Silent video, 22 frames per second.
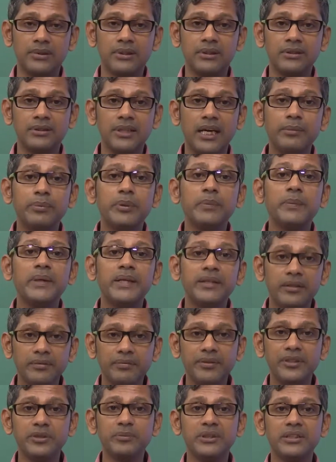type of
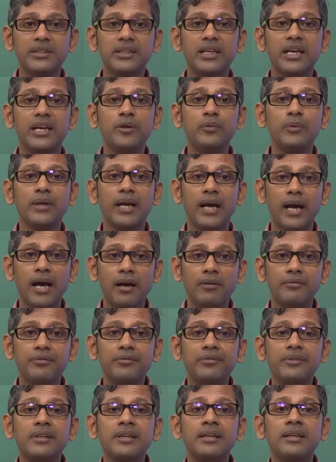interface basically we
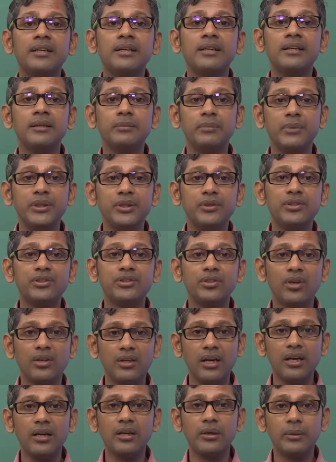have between the
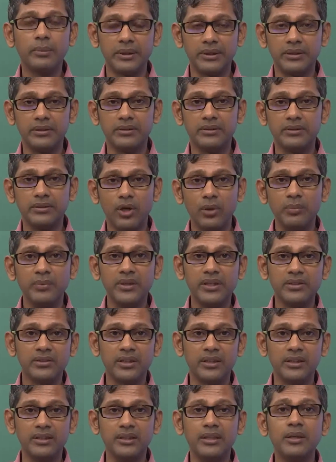solid and liquid,
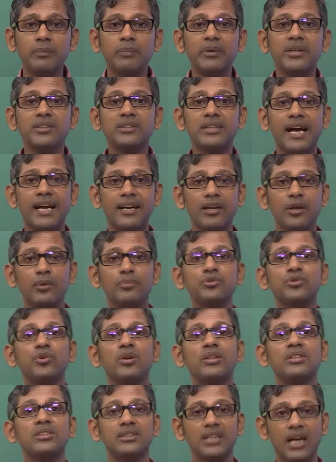obviously, because atoms
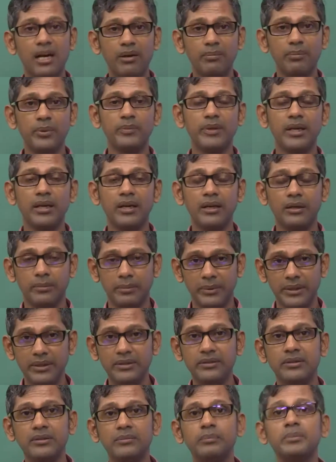will jump from the
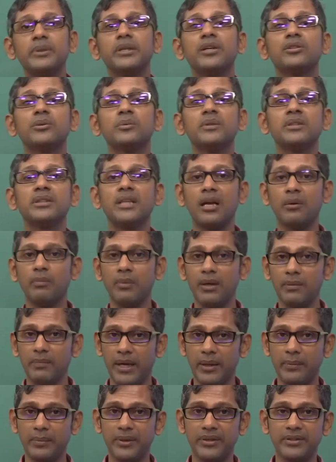liquid because of the thermal
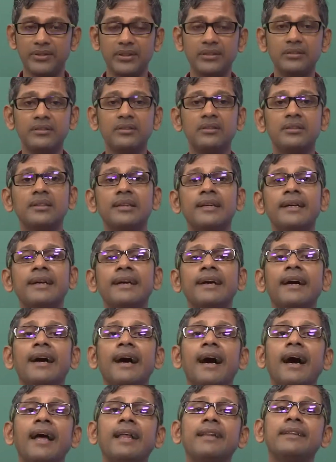vibration,
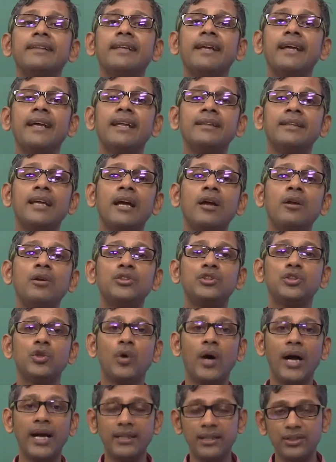and then they will
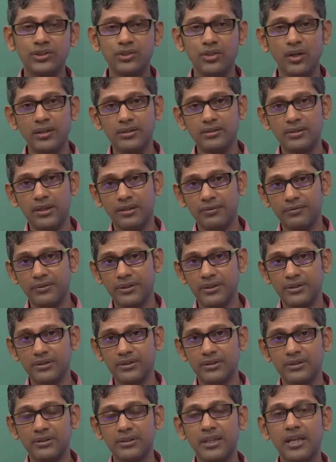join the solid
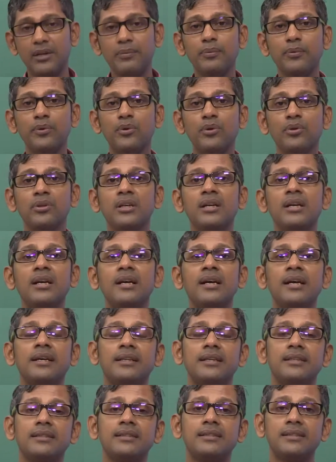surface. Therefore
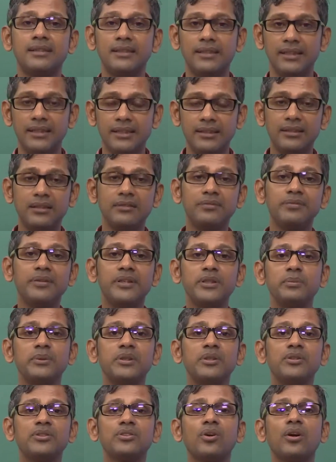the interface
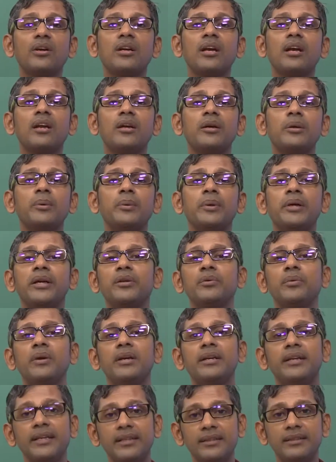between the solid and liquid will
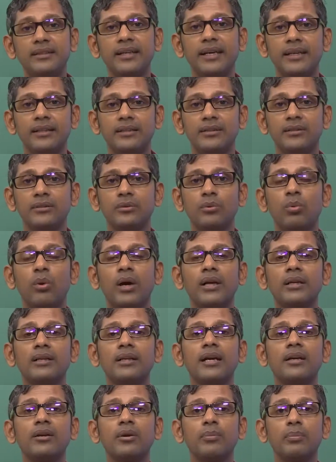dictate what
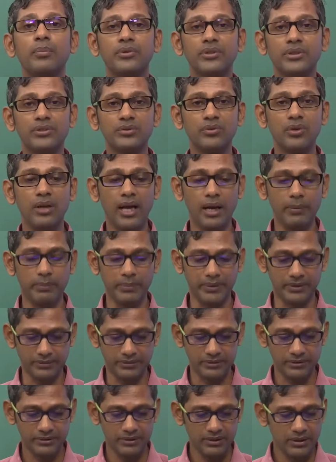kind of process will happen.
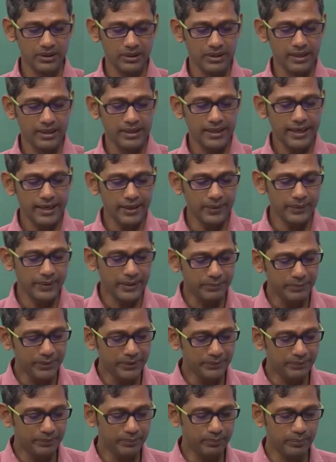
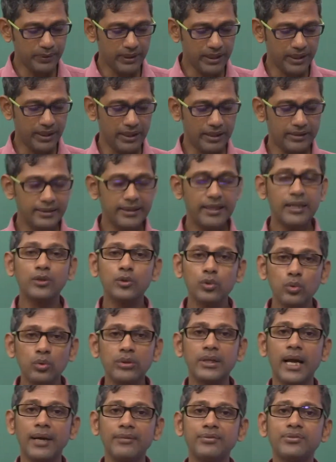Anyway, there are two
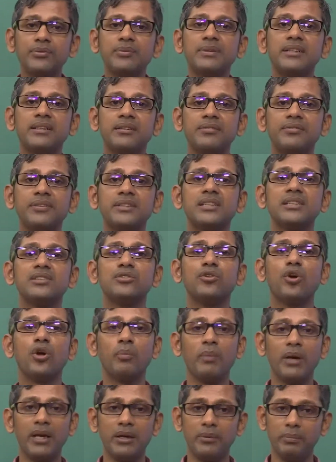types of interfaces
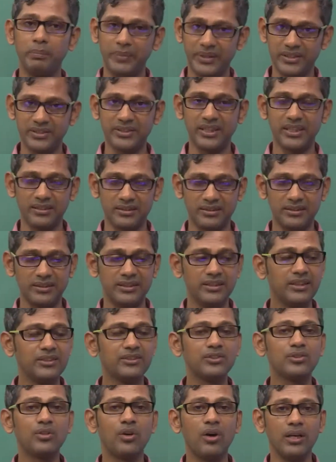normally present in a
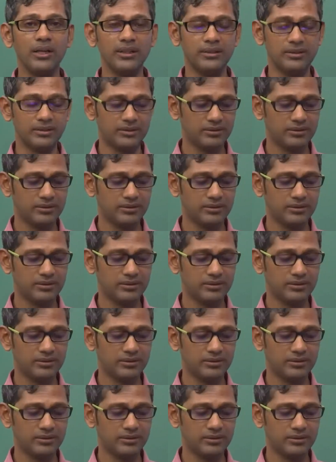solid